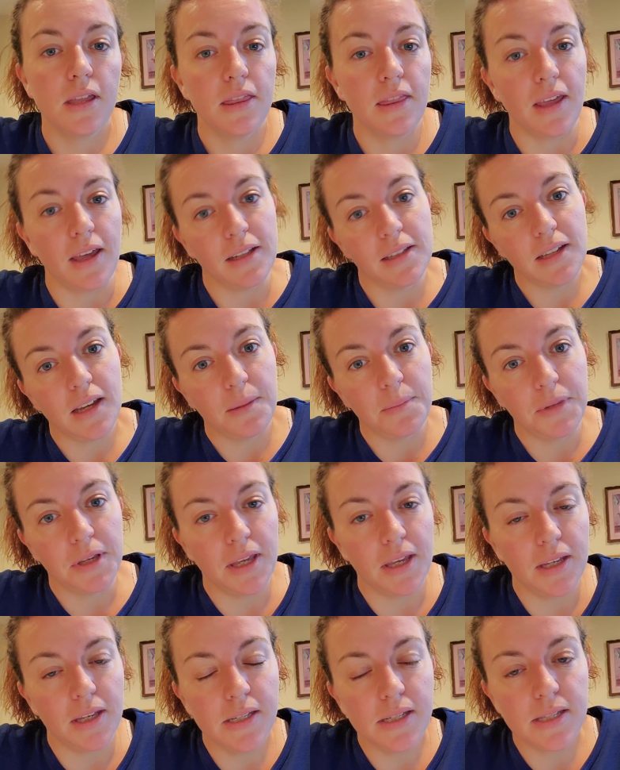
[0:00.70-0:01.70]
That time
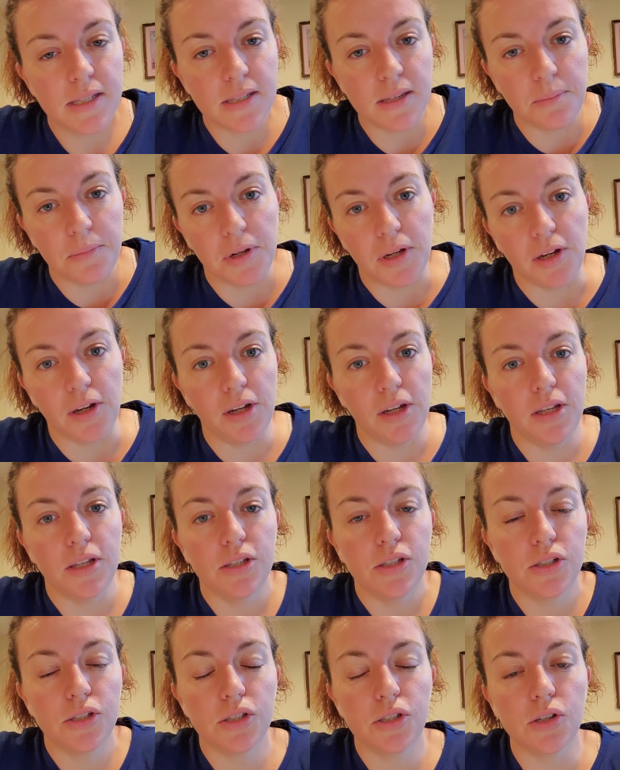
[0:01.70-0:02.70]
again, seminary.
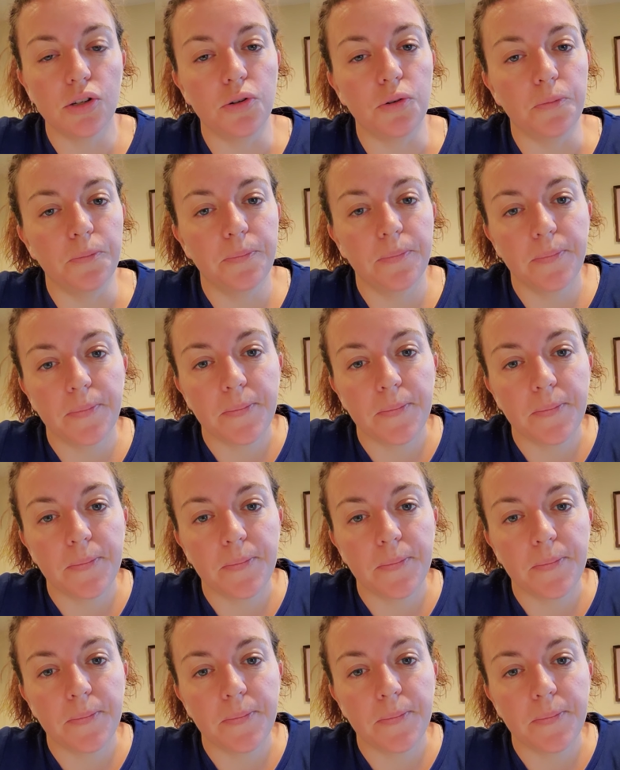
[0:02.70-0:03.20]
So,